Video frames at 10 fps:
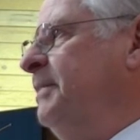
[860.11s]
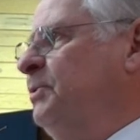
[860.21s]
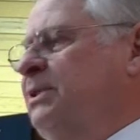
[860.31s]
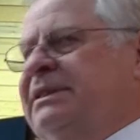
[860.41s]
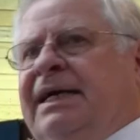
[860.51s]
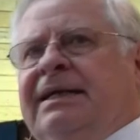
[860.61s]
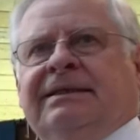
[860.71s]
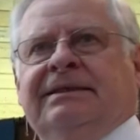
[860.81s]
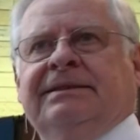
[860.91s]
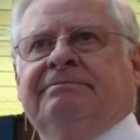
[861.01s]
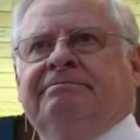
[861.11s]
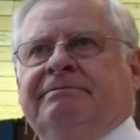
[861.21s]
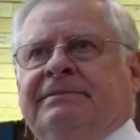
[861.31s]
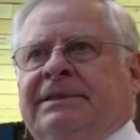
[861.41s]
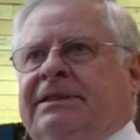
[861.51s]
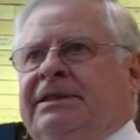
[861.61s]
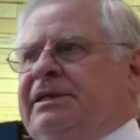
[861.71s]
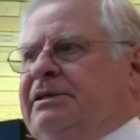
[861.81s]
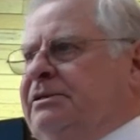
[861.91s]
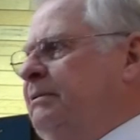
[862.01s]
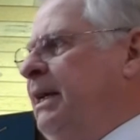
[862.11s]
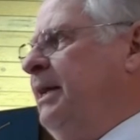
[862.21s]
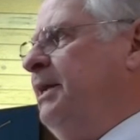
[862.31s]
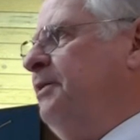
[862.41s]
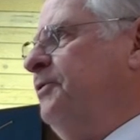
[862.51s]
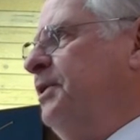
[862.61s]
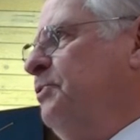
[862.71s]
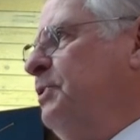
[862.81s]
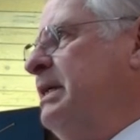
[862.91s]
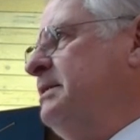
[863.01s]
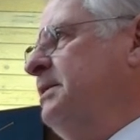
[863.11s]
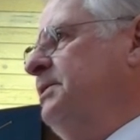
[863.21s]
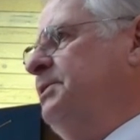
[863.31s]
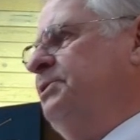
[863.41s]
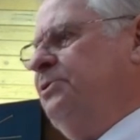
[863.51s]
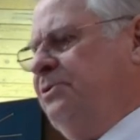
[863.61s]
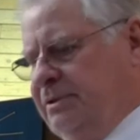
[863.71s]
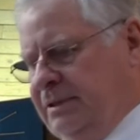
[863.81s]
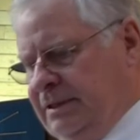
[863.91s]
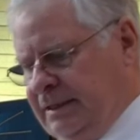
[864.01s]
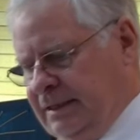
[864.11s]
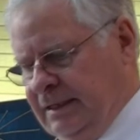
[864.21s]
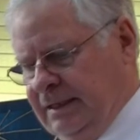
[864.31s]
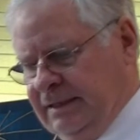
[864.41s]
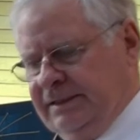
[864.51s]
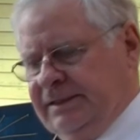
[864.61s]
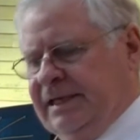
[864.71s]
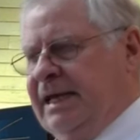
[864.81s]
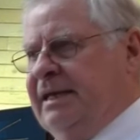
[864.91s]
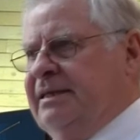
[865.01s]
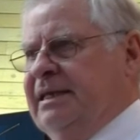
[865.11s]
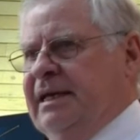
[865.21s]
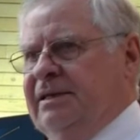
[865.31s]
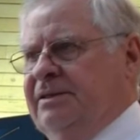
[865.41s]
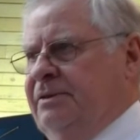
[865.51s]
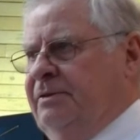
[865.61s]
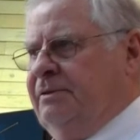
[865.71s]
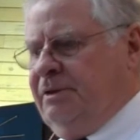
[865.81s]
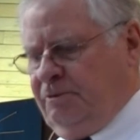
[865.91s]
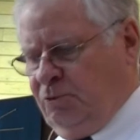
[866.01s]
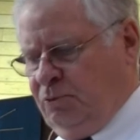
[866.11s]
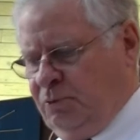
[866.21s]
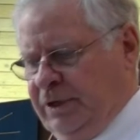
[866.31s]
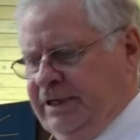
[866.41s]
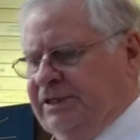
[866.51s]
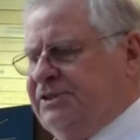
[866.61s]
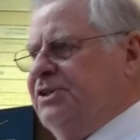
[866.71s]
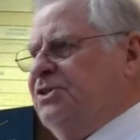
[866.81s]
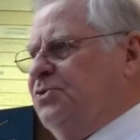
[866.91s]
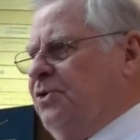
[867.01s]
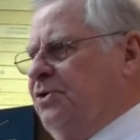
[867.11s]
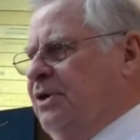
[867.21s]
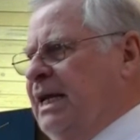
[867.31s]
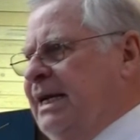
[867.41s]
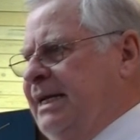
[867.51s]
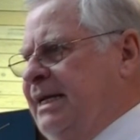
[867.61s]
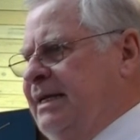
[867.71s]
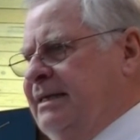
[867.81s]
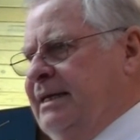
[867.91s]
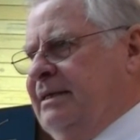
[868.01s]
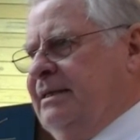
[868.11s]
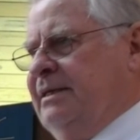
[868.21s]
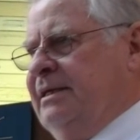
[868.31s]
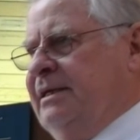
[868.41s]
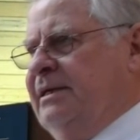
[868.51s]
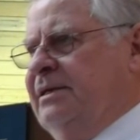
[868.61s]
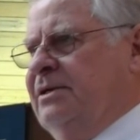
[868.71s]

He was silent. He had every reason to state that the witnesses were lying, that the